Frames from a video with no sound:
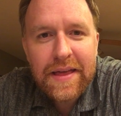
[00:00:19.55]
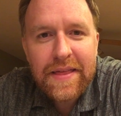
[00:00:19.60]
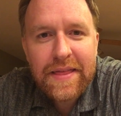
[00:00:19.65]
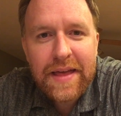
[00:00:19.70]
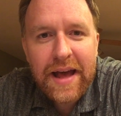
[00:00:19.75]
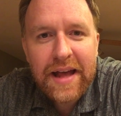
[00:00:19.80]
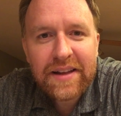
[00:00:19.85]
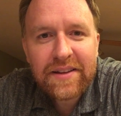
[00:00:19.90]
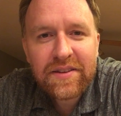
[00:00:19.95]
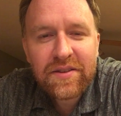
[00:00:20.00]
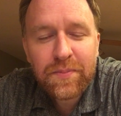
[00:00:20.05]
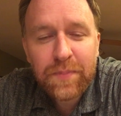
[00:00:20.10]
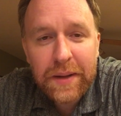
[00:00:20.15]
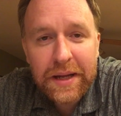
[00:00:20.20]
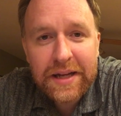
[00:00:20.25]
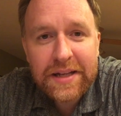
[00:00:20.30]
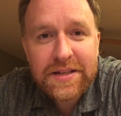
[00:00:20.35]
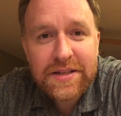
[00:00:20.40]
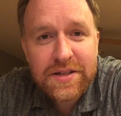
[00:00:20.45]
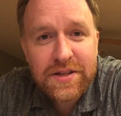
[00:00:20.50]
that
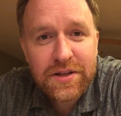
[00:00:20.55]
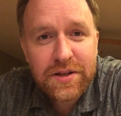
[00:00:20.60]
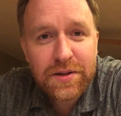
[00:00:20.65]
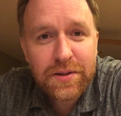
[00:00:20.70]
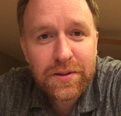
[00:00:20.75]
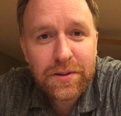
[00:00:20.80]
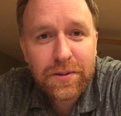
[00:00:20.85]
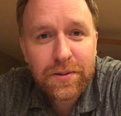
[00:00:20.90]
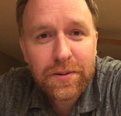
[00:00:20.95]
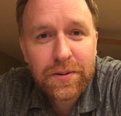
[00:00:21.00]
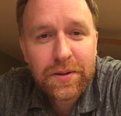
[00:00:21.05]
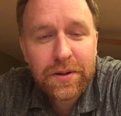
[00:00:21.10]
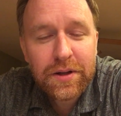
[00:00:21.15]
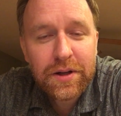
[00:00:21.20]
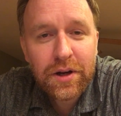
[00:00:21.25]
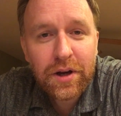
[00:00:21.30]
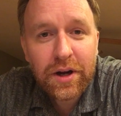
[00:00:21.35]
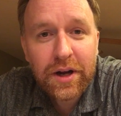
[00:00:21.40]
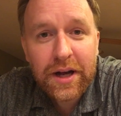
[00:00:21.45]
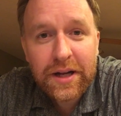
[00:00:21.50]
speaks to
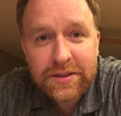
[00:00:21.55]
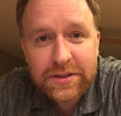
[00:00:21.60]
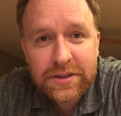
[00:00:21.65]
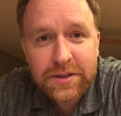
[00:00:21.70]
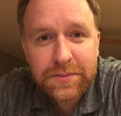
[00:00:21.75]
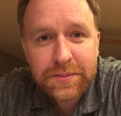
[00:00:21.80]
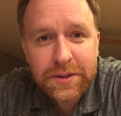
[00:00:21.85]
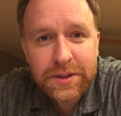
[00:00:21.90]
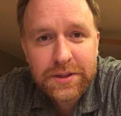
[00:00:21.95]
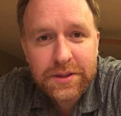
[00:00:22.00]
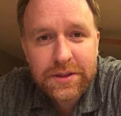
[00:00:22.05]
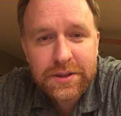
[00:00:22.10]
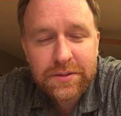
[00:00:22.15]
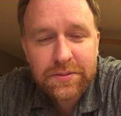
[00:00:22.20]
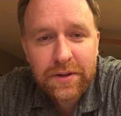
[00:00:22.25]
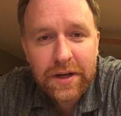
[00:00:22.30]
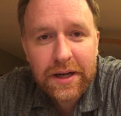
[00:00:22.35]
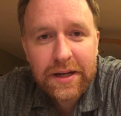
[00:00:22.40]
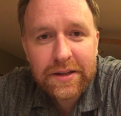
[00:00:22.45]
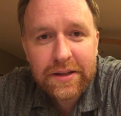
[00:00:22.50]
your customers,
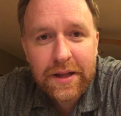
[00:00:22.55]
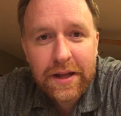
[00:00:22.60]
right?